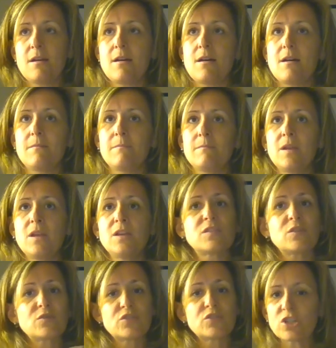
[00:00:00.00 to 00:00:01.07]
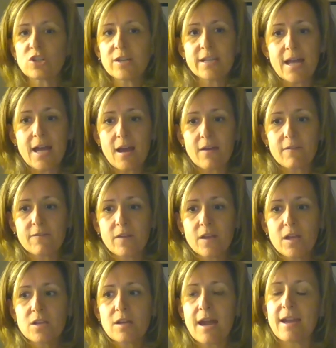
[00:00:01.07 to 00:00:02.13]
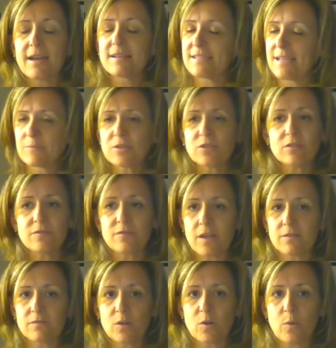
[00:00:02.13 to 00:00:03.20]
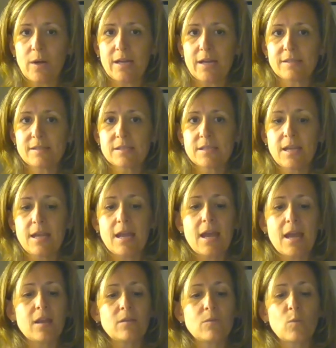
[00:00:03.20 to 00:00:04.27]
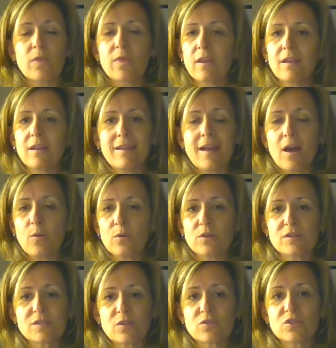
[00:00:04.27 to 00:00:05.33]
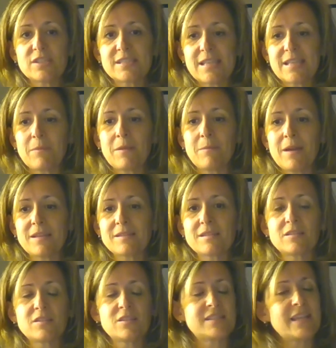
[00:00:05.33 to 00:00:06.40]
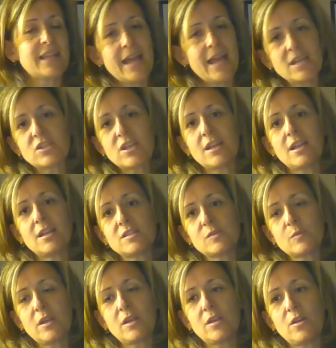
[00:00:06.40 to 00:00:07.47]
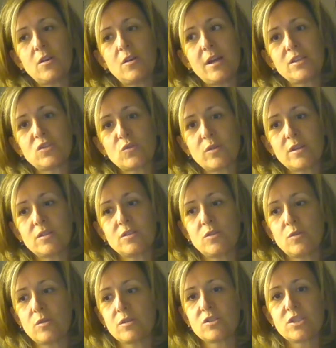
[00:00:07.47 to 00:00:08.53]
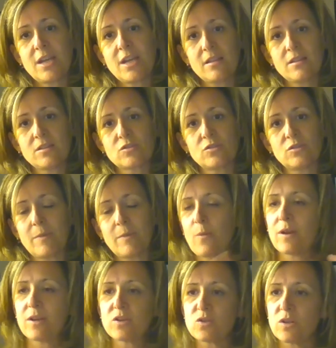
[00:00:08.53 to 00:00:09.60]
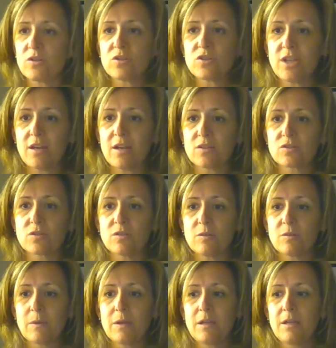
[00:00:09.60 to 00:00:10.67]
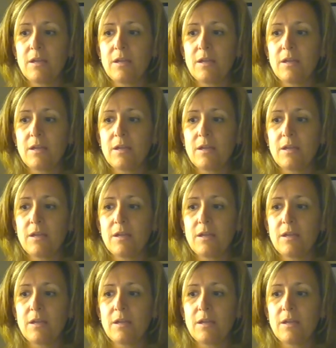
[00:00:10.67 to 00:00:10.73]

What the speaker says: So sure enough, I accepted her friend request, and within an hour or so, she sent me a message and said, hey, Jen, I just want you to know I joined your challenge group. I want to join your challenge group,